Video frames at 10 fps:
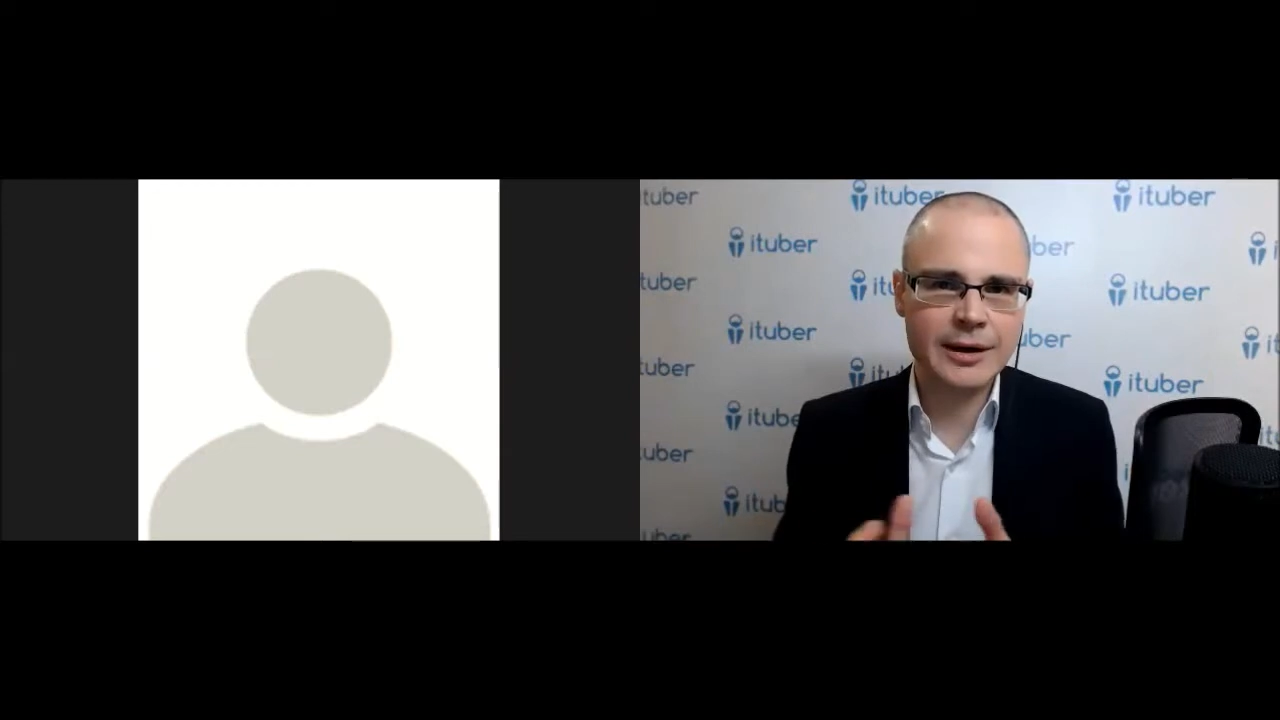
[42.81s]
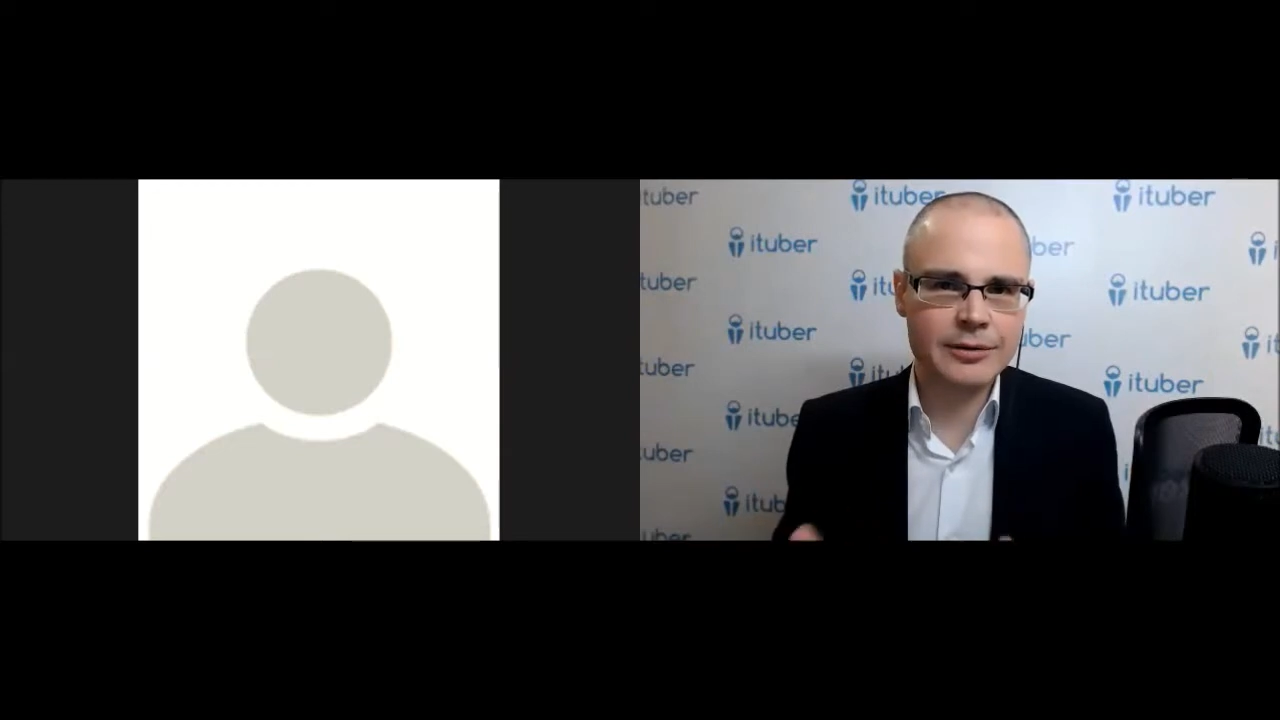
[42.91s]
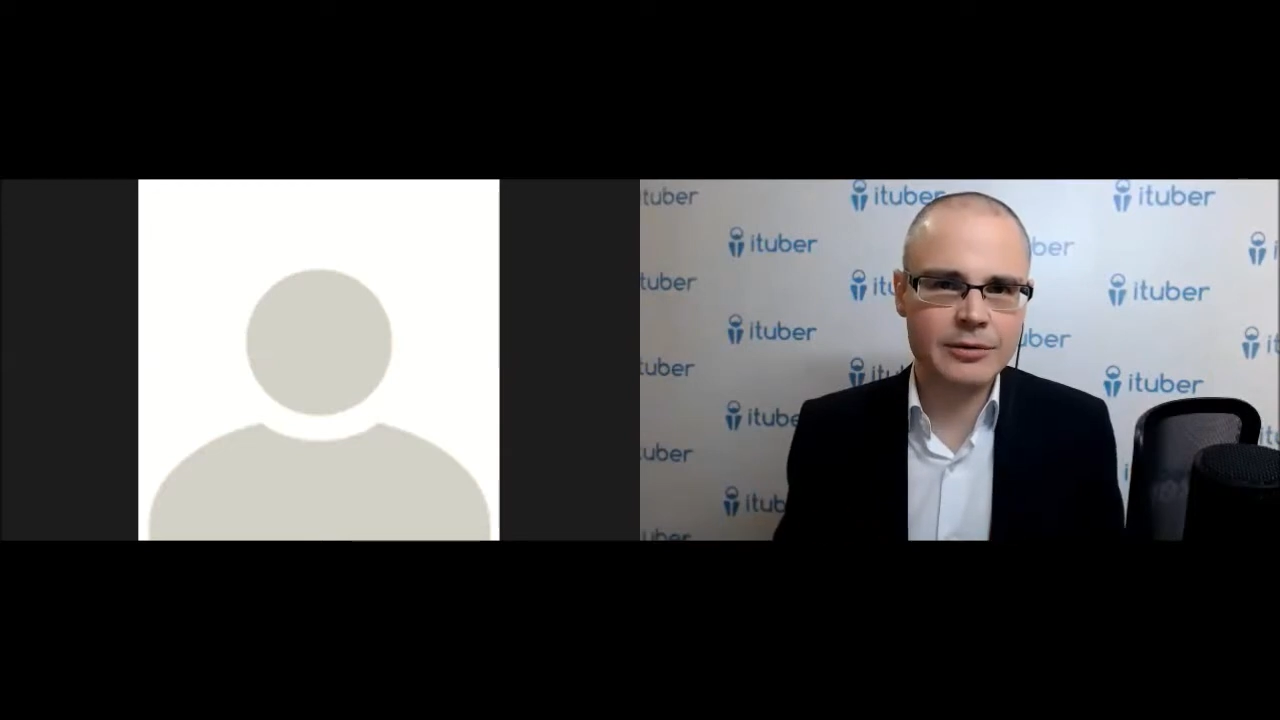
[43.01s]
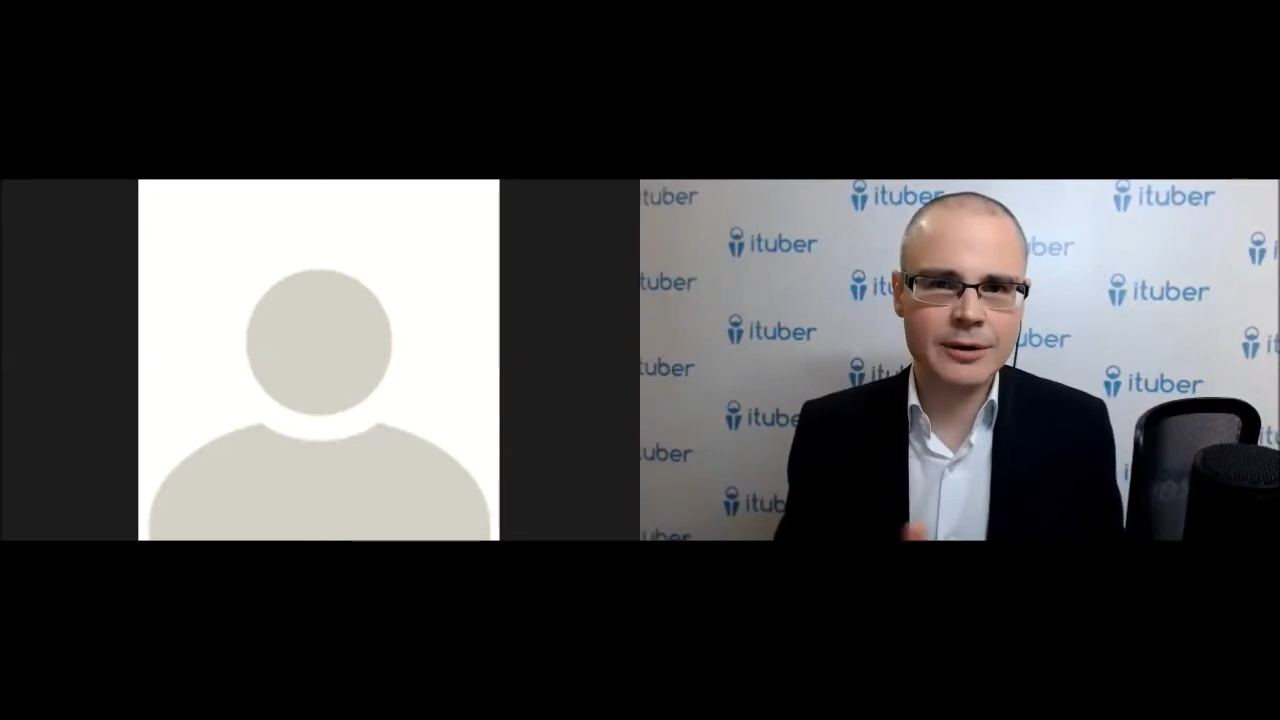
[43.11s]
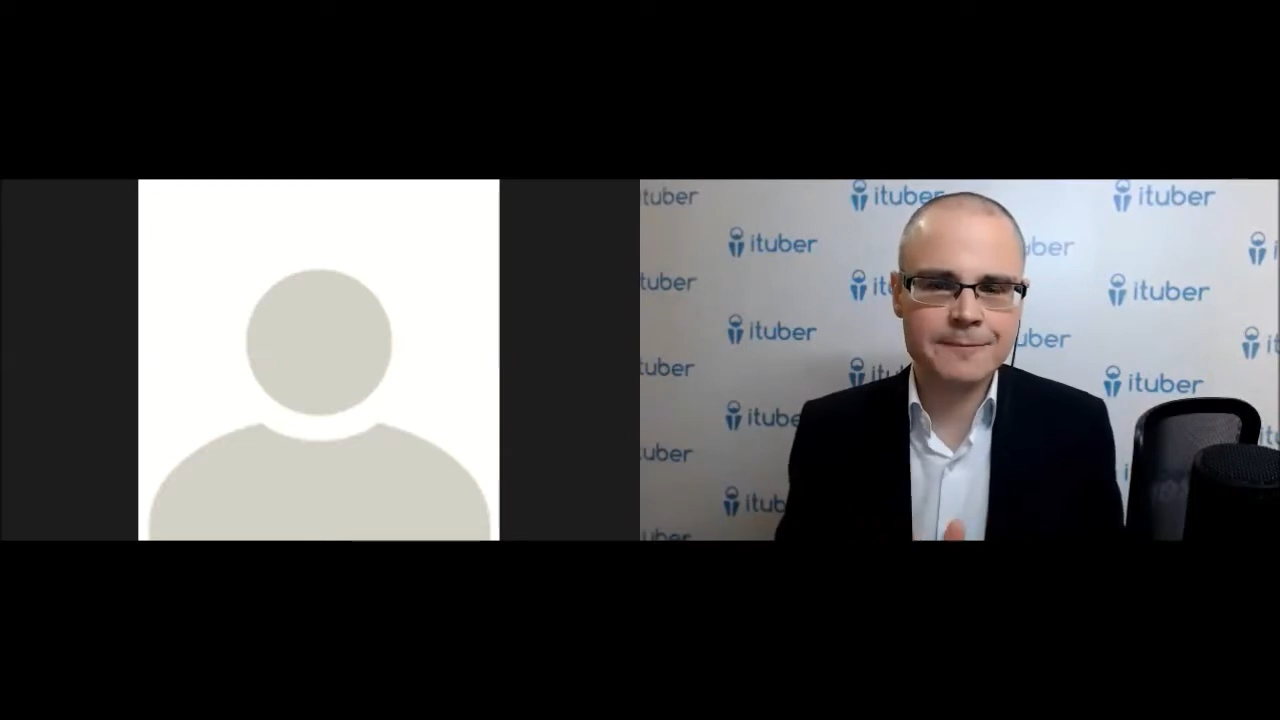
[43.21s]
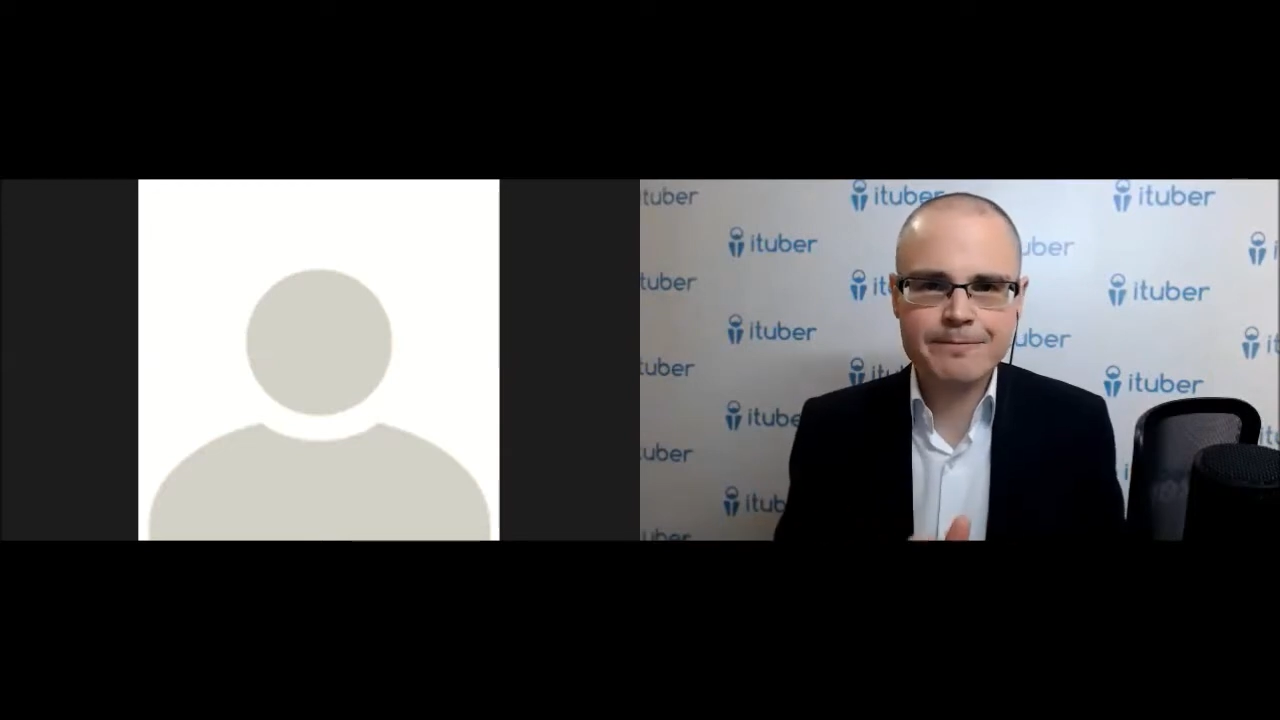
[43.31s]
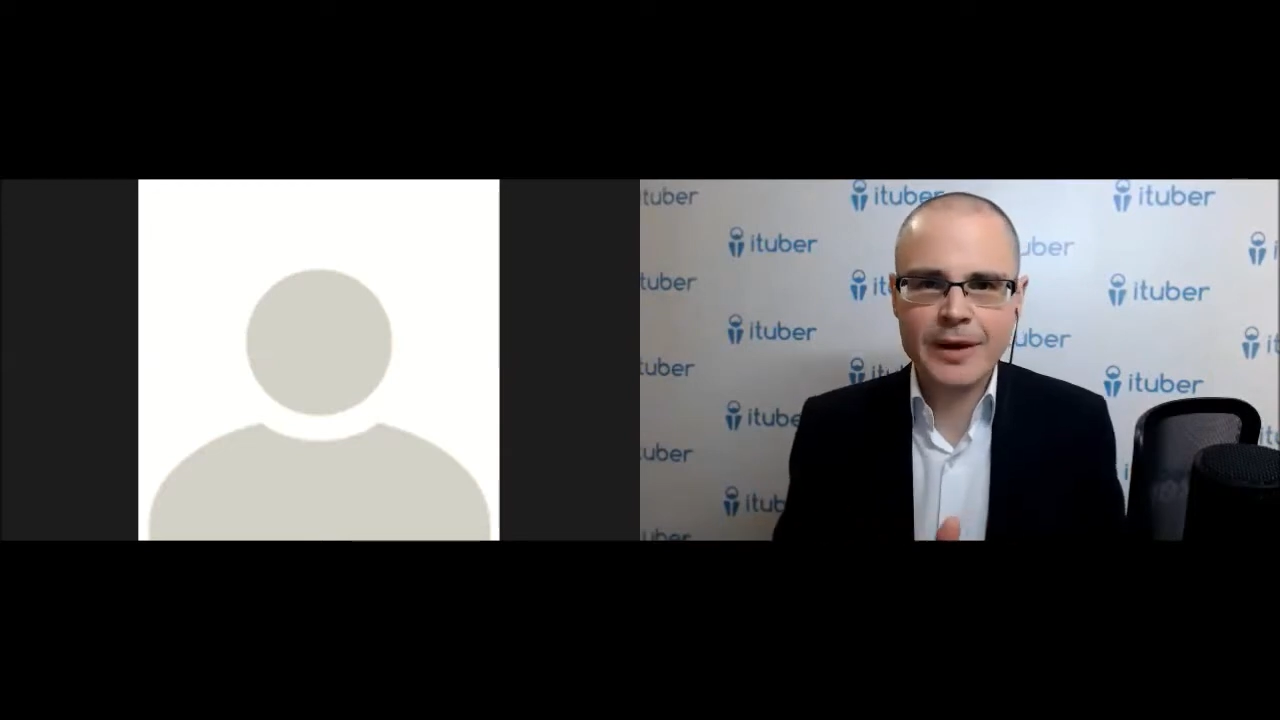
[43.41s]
your